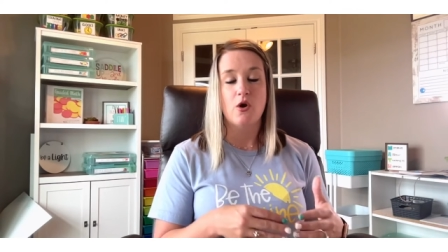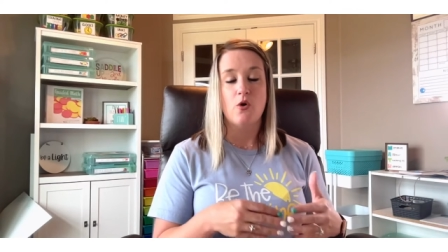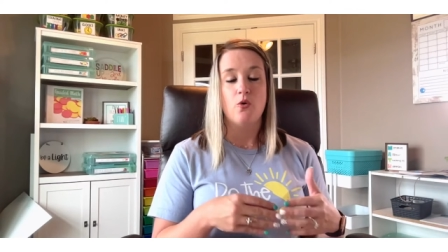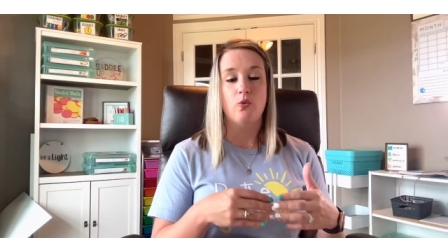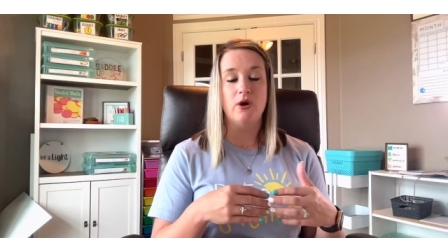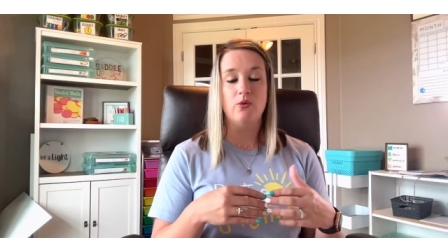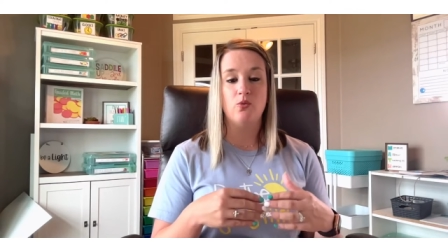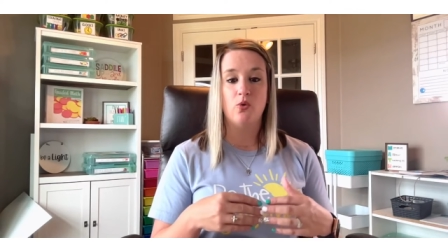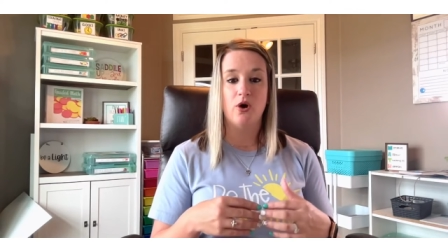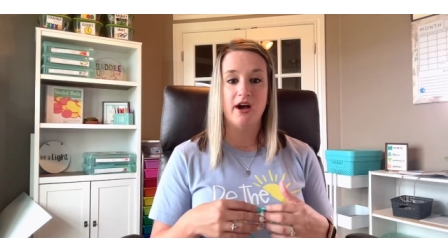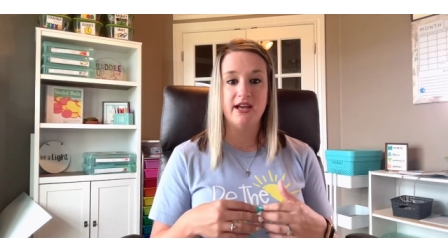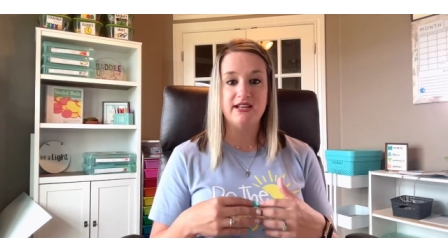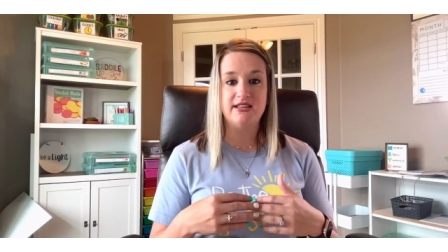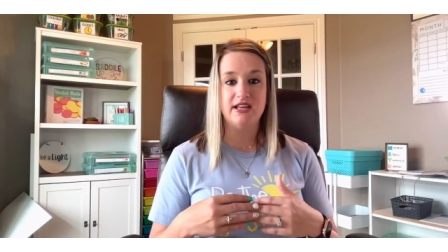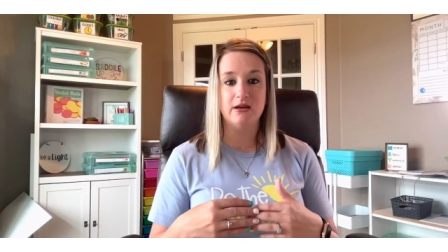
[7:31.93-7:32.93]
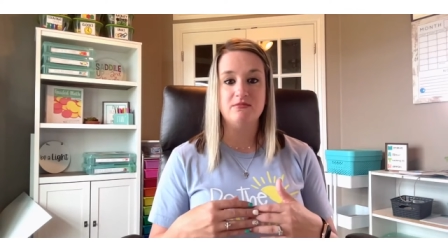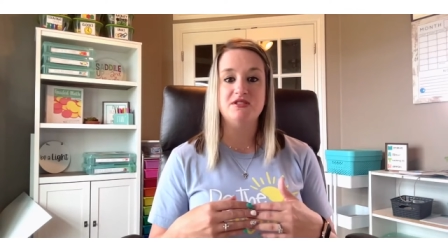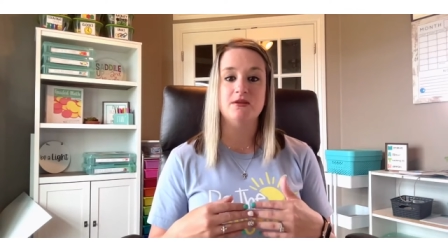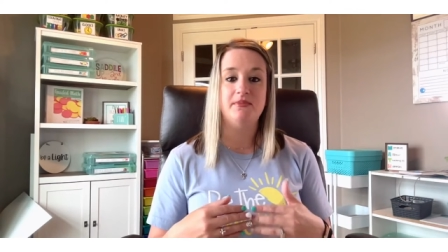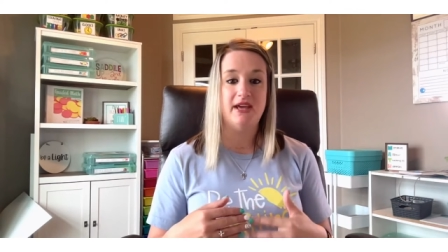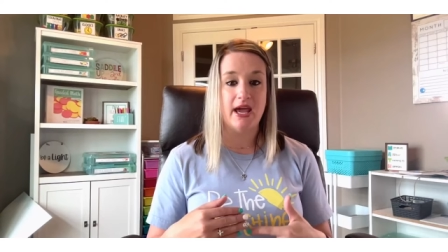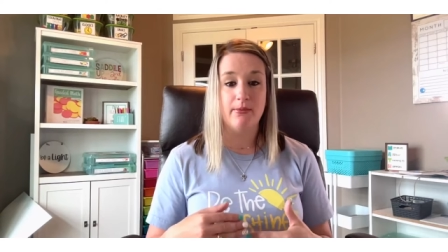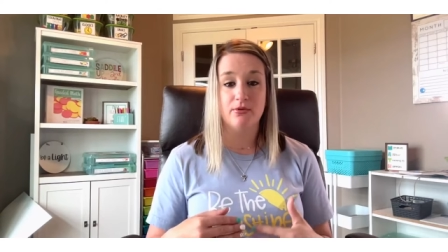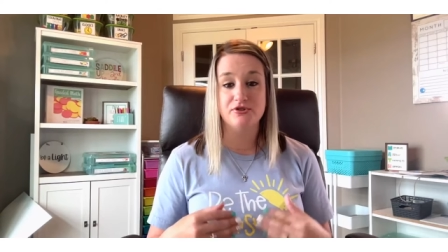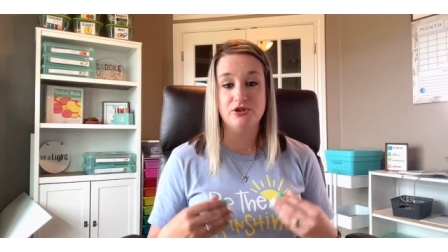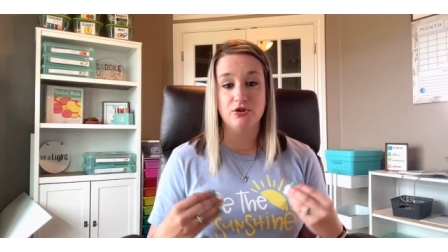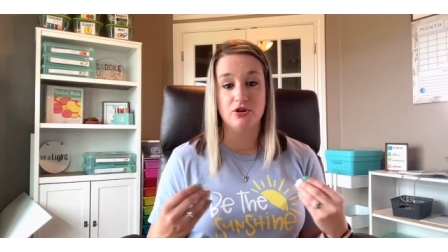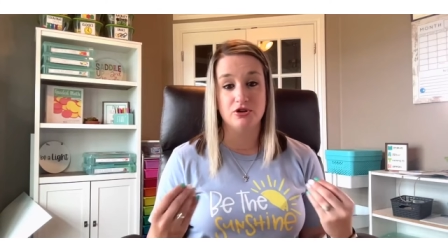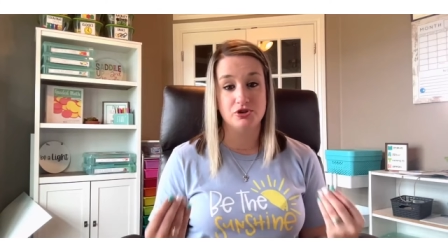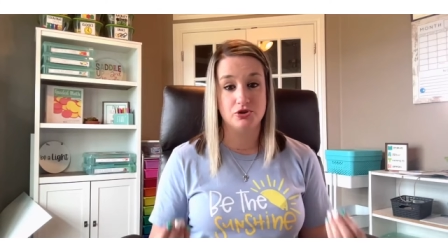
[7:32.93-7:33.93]
We want them to be able to
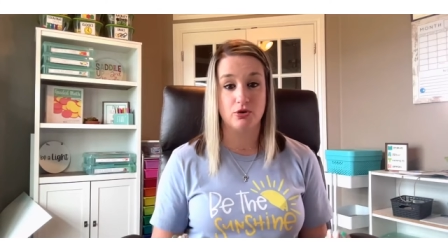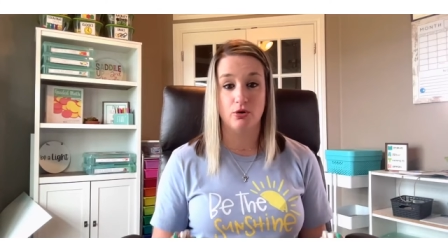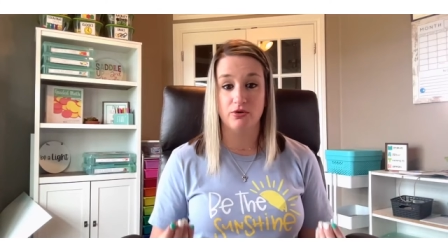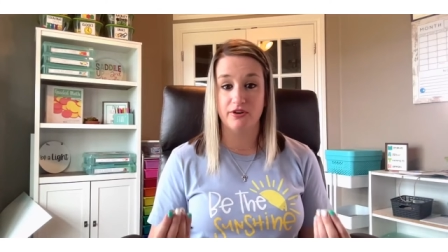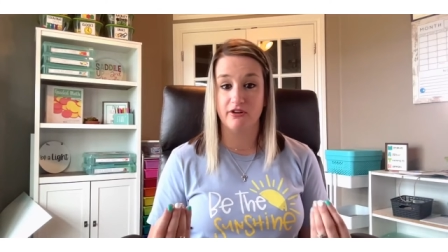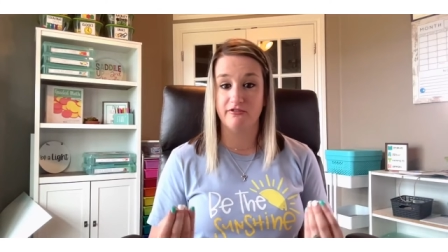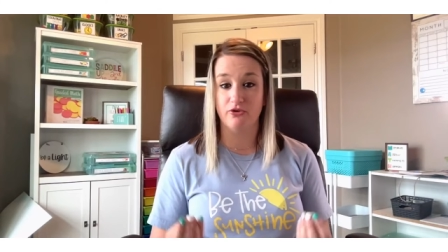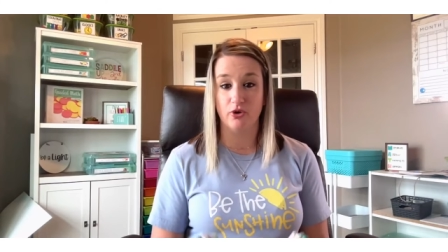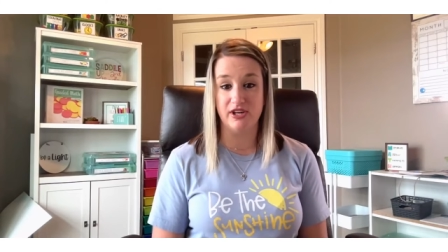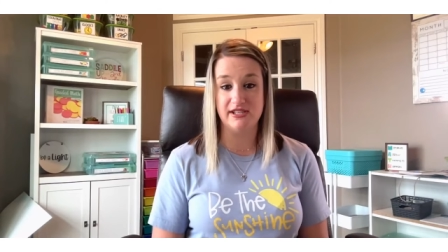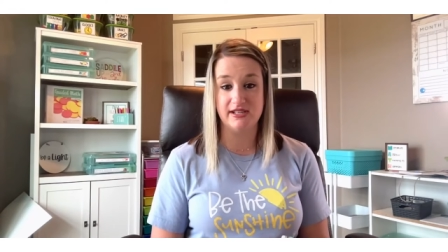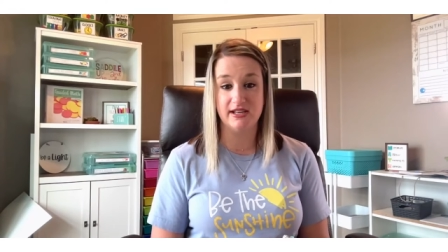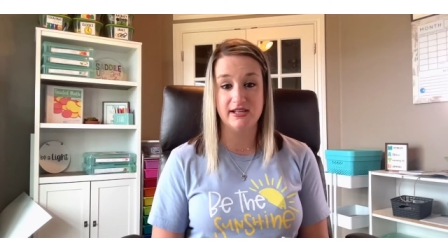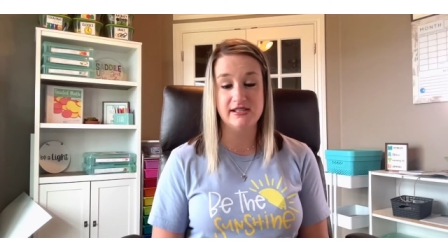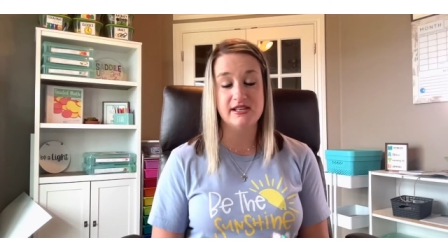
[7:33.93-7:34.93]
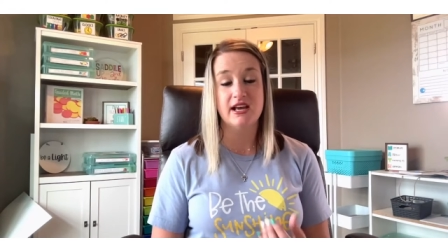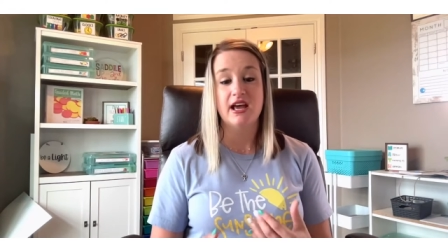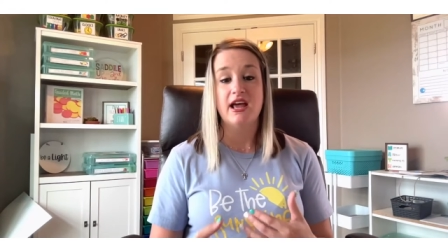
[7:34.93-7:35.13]
control their voices.